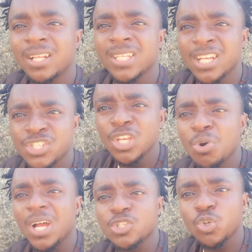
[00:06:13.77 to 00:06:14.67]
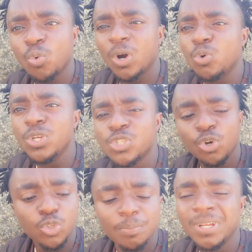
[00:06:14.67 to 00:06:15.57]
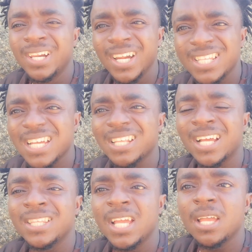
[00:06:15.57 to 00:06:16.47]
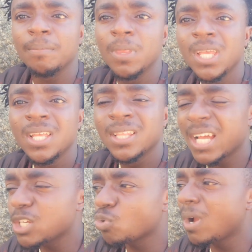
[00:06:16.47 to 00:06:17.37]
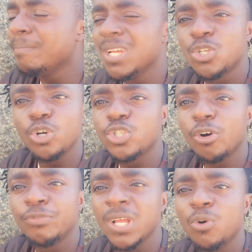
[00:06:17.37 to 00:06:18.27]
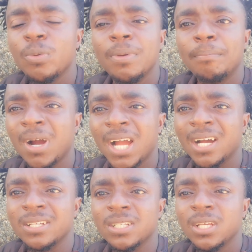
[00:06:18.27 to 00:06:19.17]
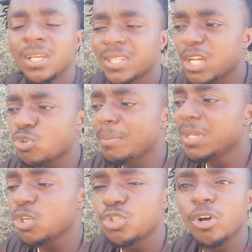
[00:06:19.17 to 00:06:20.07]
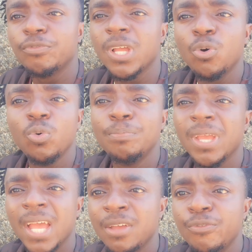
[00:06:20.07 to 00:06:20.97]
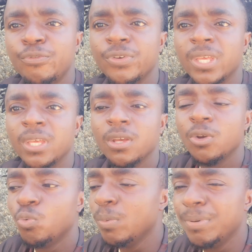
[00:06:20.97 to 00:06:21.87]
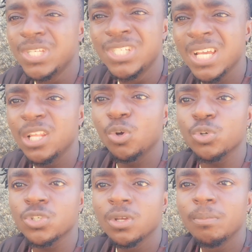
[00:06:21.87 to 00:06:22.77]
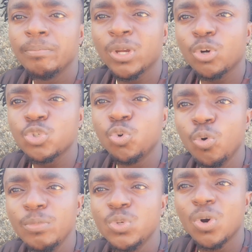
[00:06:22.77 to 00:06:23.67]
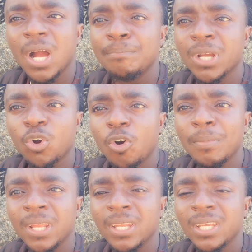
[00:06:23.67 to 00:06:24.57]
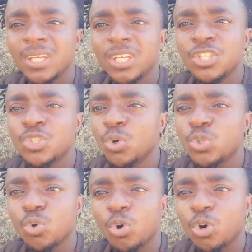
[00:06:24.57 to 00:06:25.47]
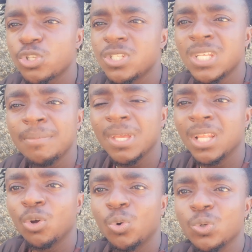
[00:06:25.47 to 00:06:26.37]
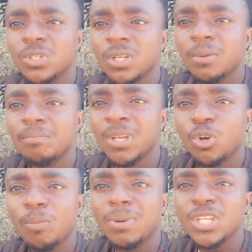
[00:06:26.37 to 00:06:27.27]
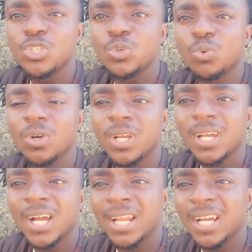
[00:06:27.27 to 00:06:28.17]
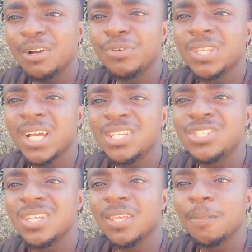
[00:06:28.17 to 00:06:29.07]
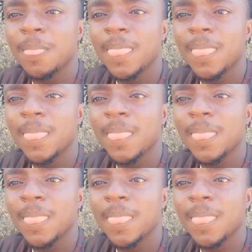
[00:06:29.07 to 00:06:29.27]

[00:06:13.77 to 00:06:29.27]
They see you as someone who is going to be greater than them. That is why majority of them will be mad. That's why majority of them will be envy, will be jealous, because whom you are becoming is going to hurt them a lot. May God bless you and have a nice day.